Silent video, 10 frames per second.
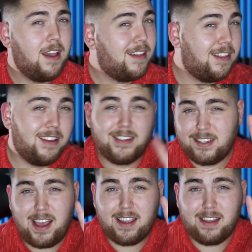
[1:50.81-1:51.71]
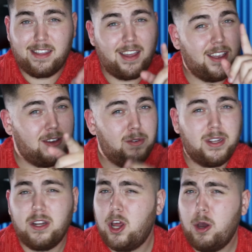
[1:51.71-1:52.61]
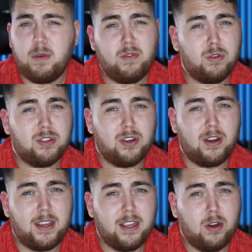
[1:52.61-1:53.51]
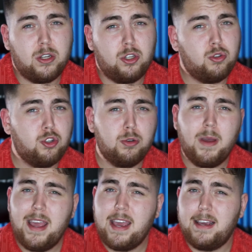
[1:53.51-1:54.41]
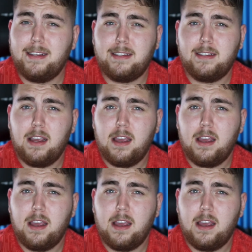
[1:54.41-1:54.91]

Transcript: The second thing you need to know before starting here on YouTube is